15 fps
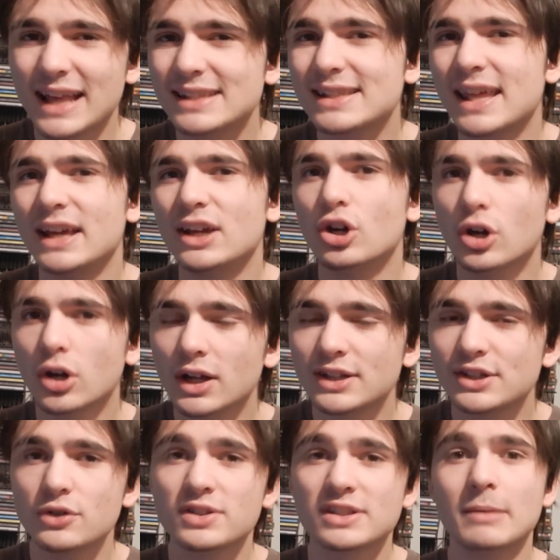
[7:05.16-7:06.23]
as they could
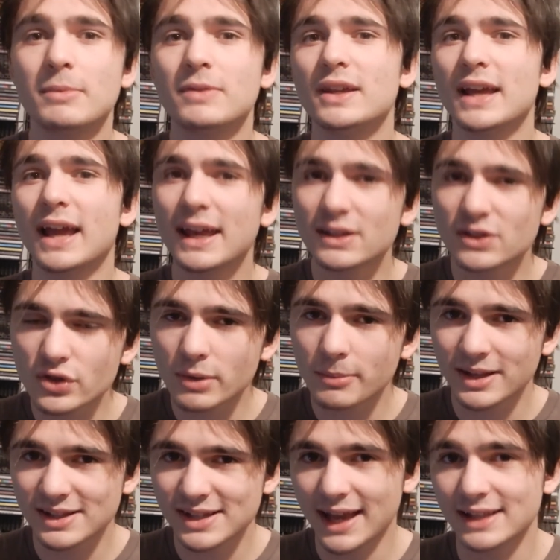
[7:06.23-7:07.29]
to some of the
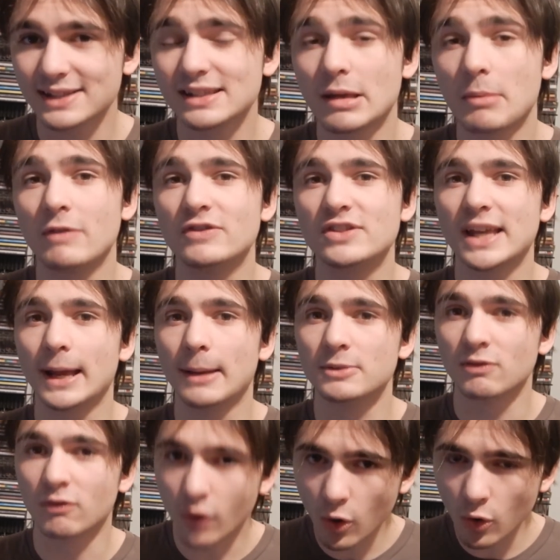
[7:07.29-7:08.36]
instruments and some of
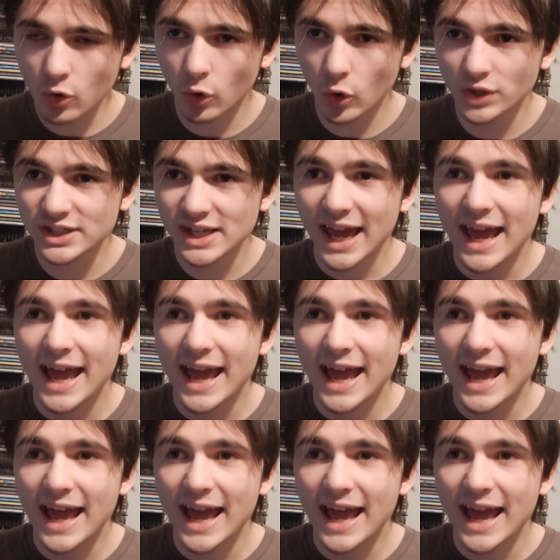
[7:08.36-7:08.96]
Sam's vocals,